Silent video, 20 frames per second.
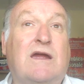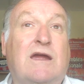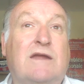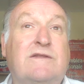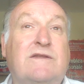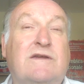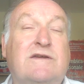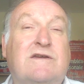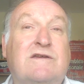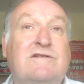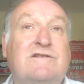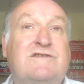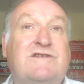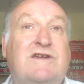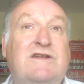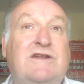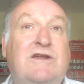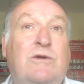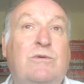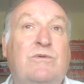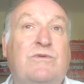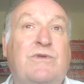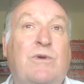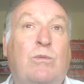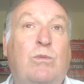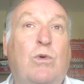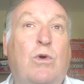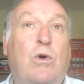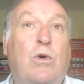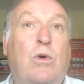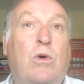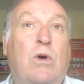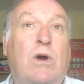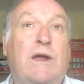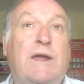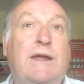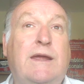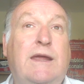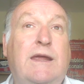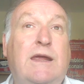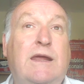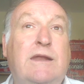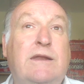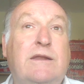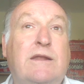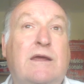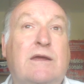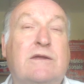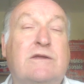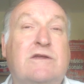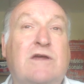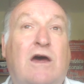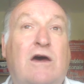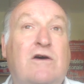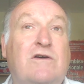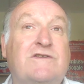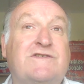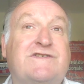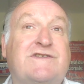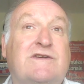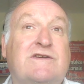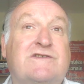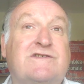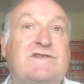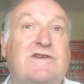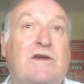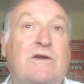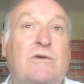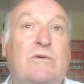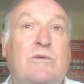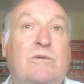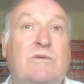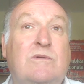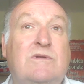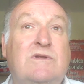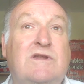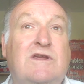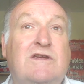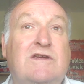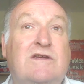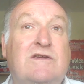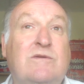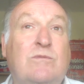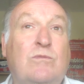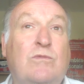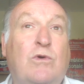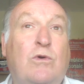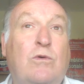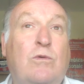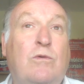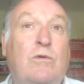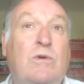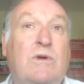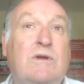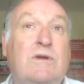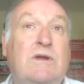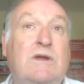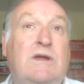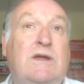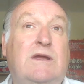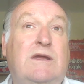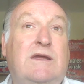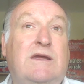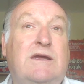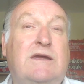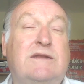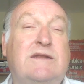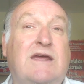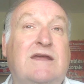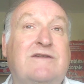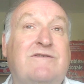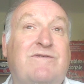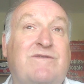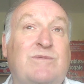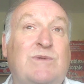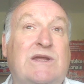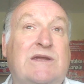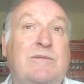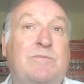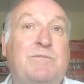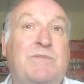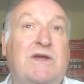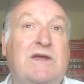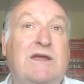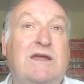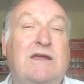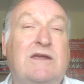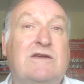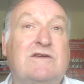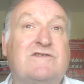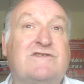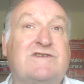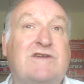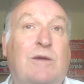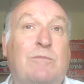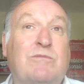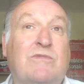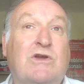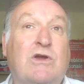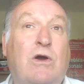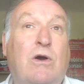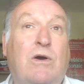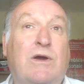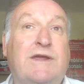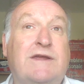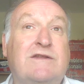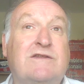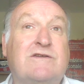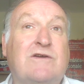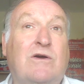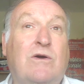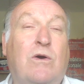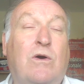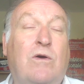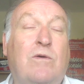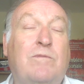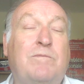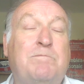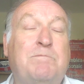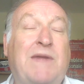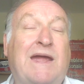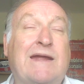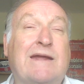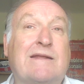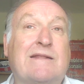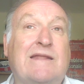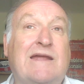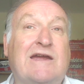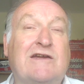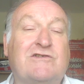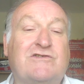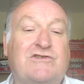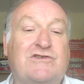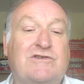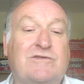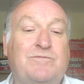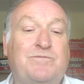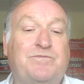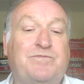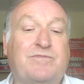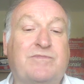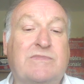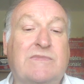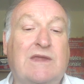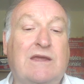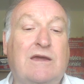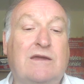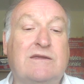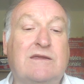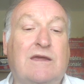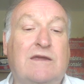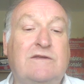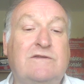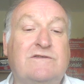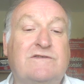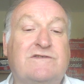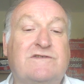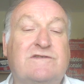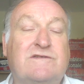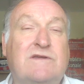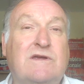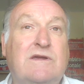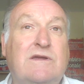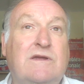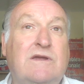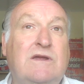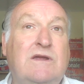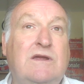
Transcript: and they continue the war in Gaza. So it will inevitably be some kind of backlash against